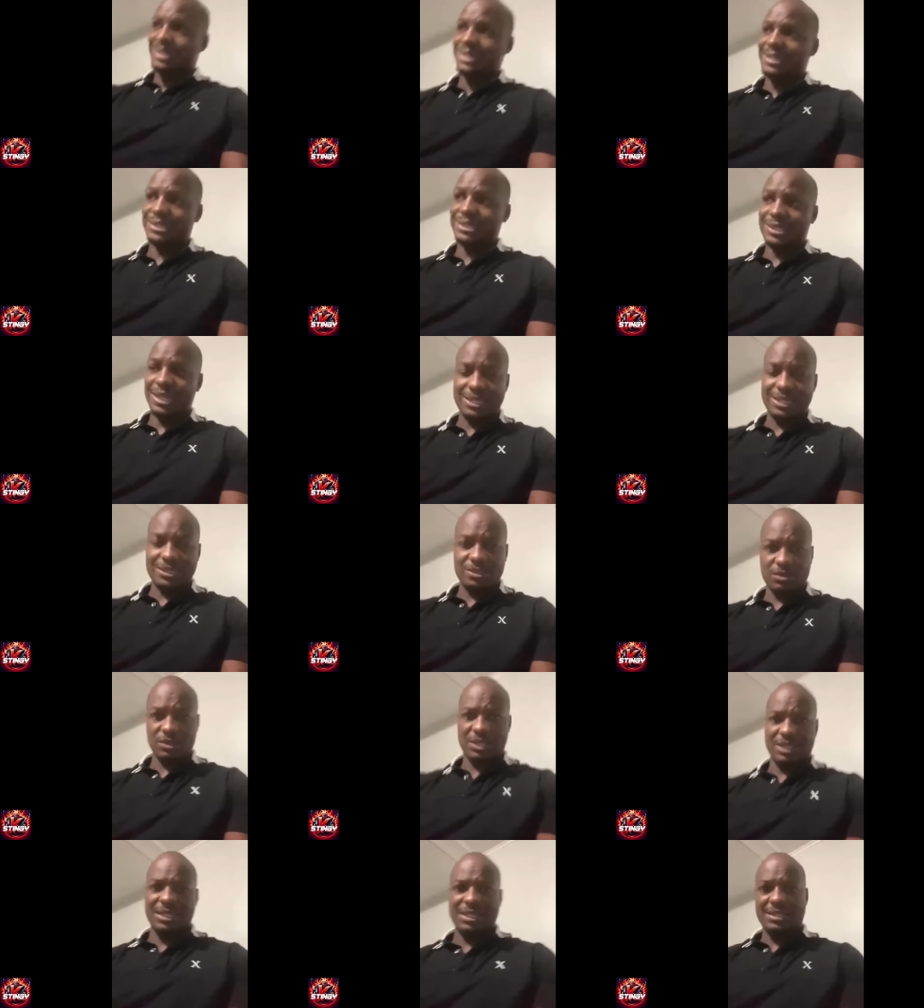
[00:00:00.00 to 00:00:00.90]
kids gotta
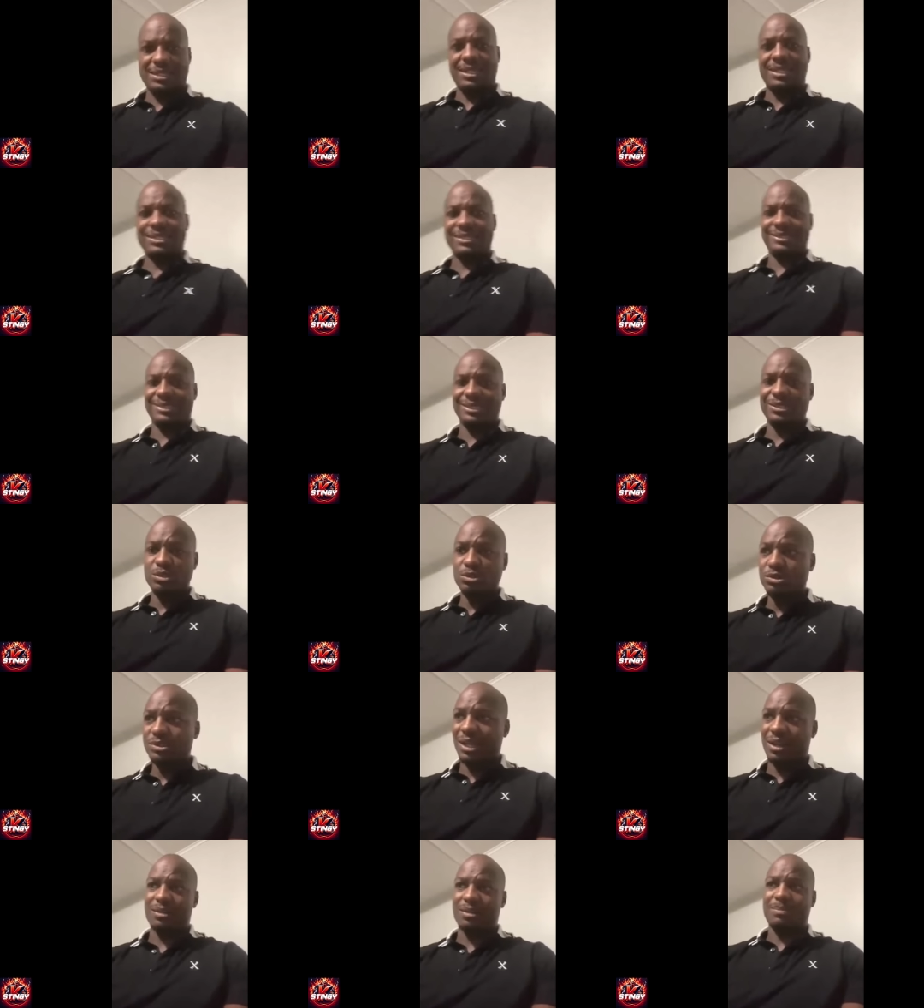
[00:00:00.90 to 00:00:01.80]
get on the internet and see
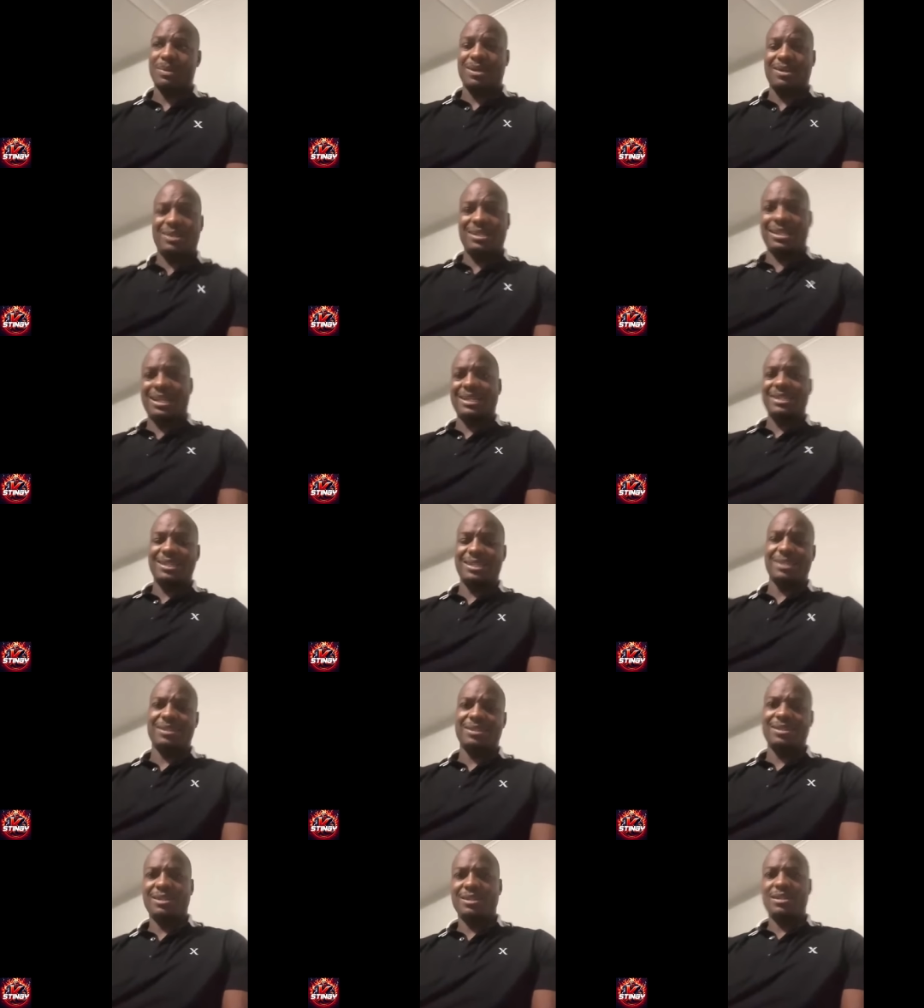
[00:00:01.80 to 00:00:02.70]
you talk about her like
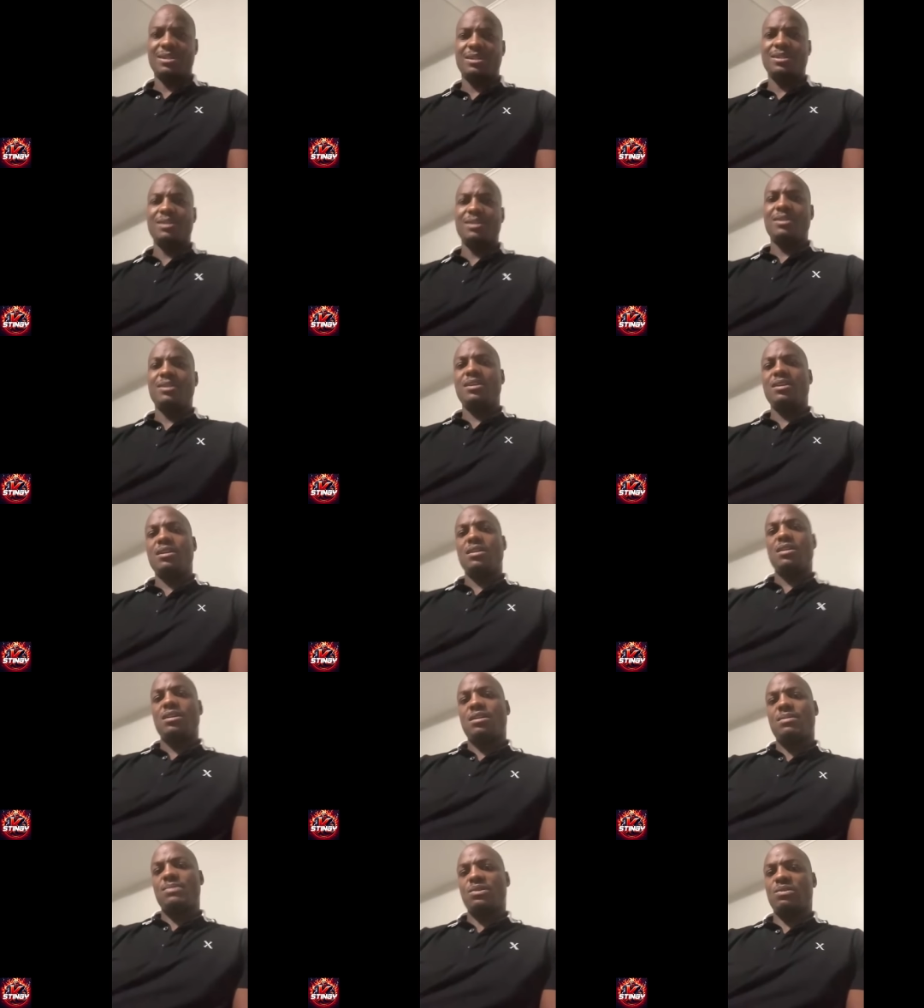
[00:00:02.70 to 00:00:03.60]
that.
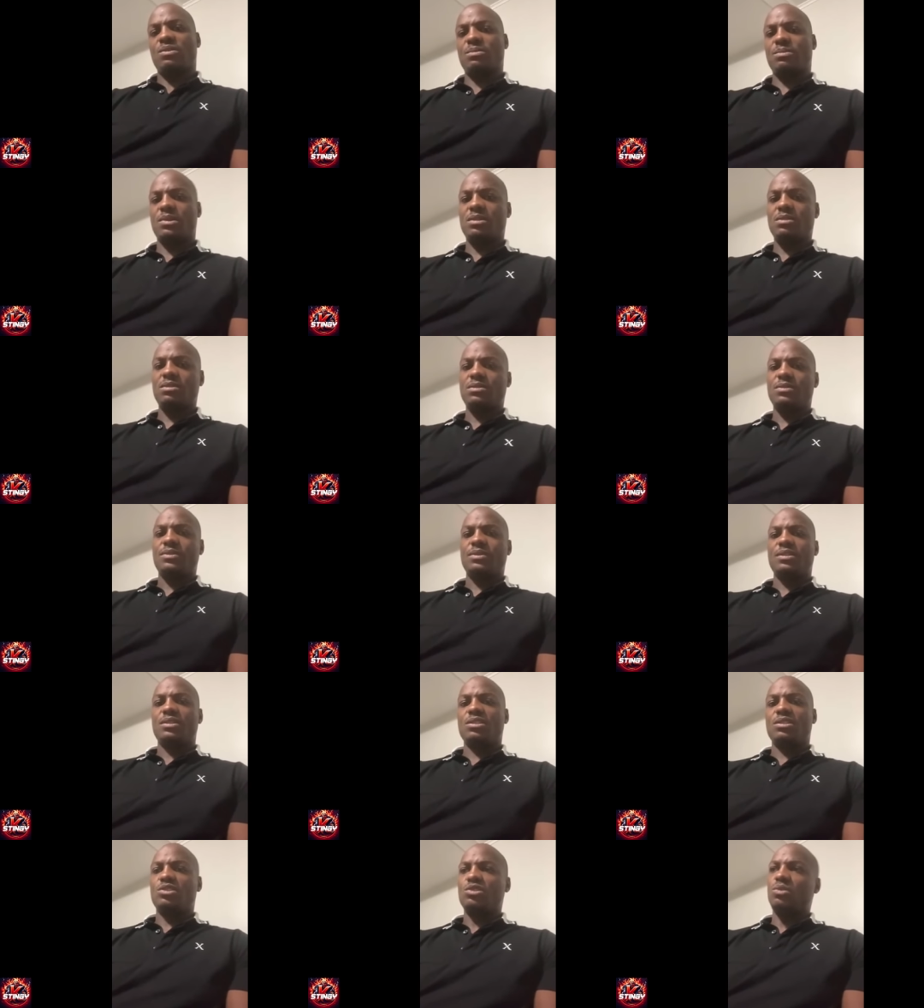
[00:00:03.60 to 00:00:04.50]
Come on, bro.
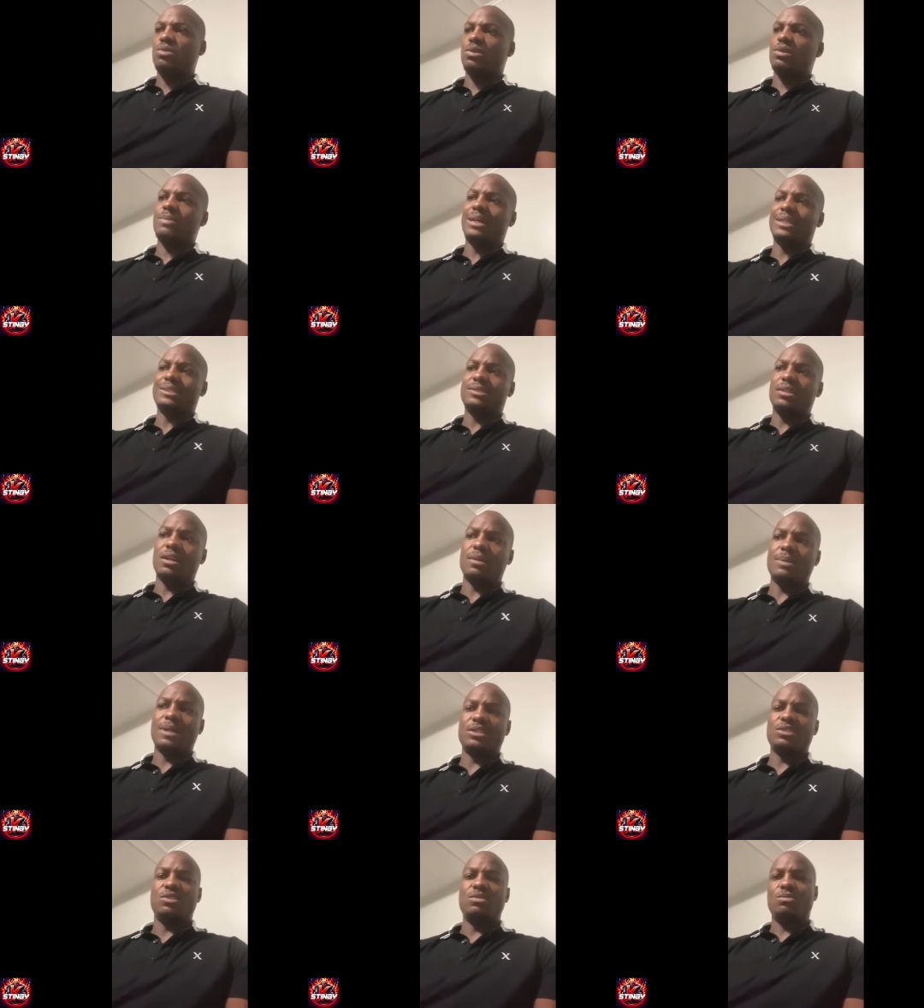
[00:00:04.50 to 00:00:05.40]
You don't want nobody to talk
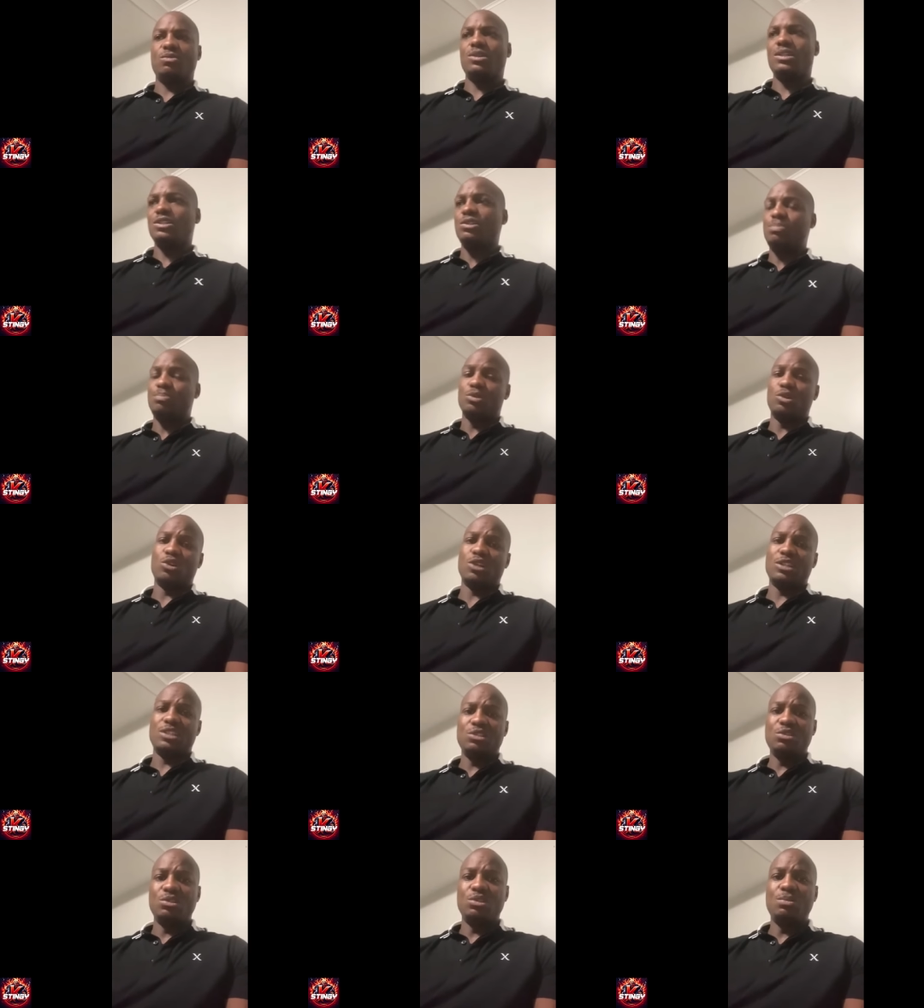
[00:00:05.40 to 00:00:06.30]
about your well, you knowing you,
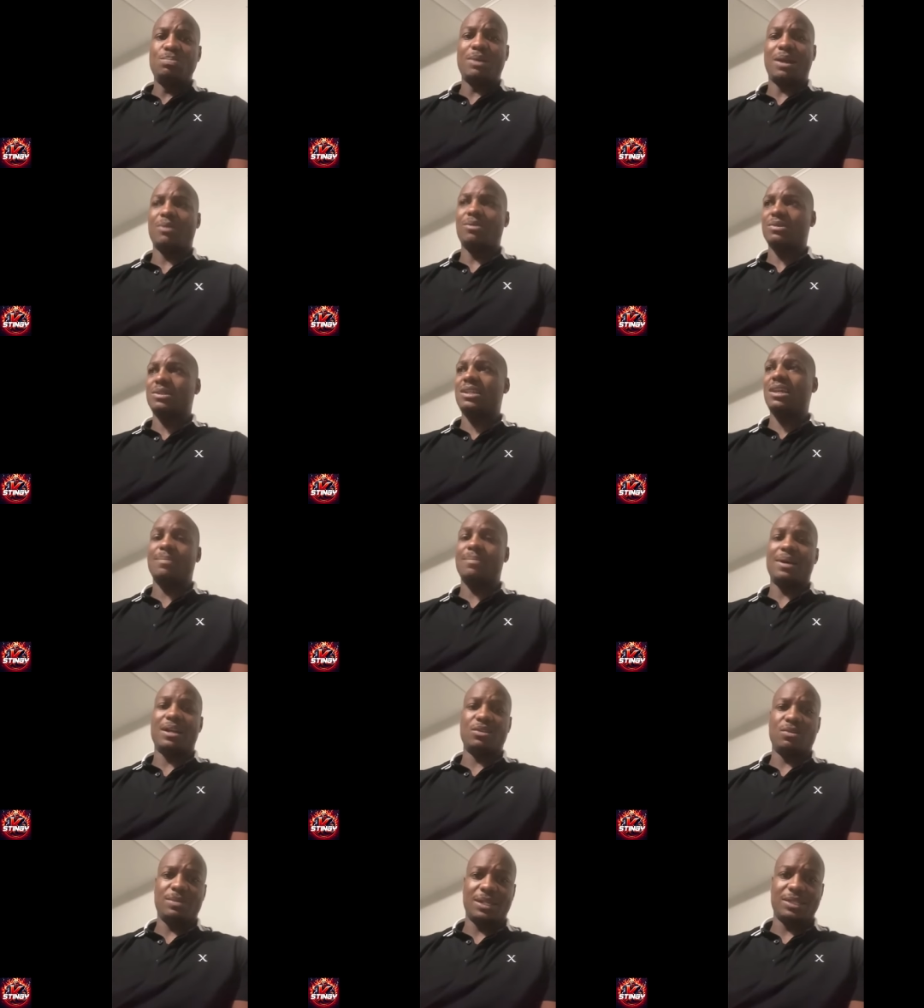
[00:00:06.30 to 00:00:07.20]
you probably don't care about
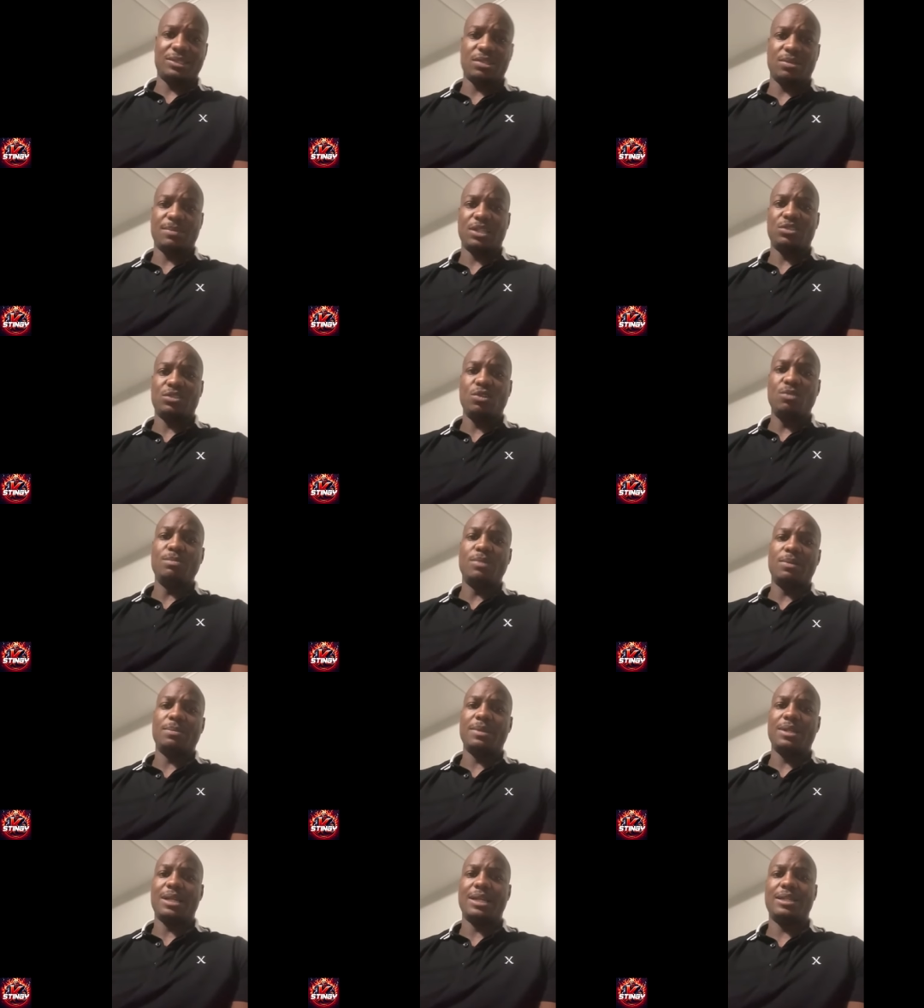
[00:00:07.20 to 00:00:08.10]
nobody talking about your mama
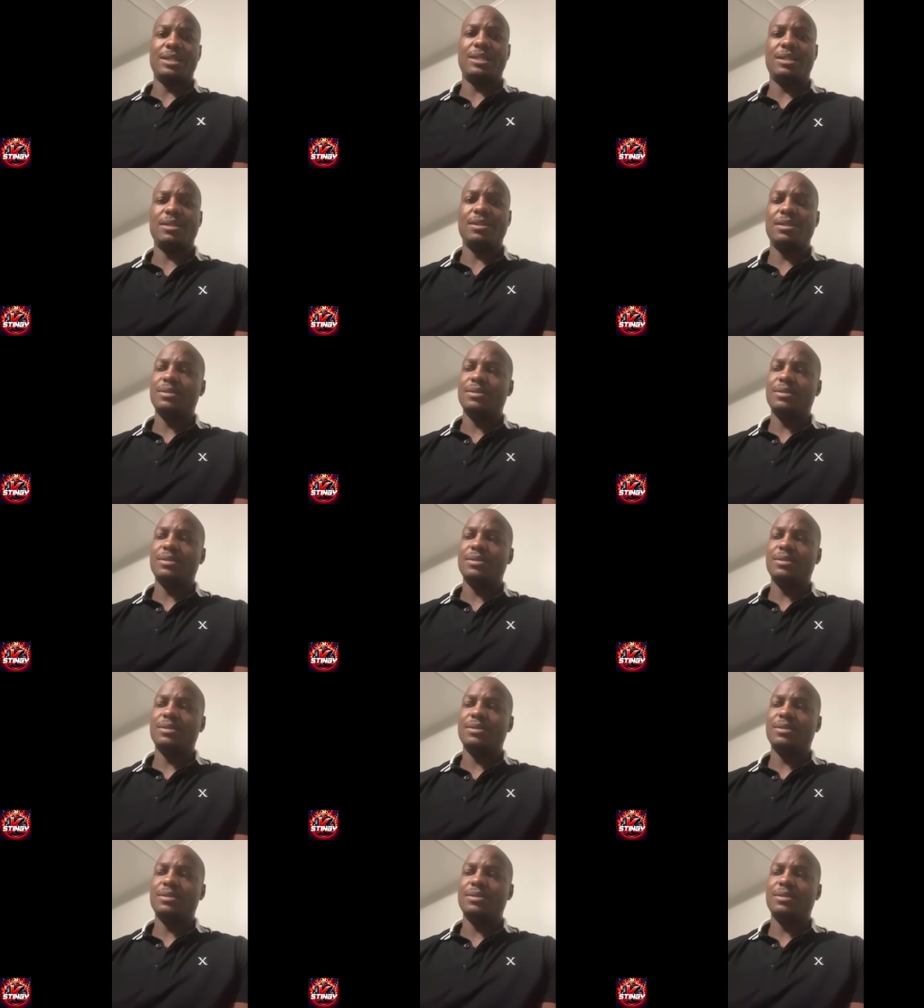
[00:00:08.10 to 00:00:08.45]
like that.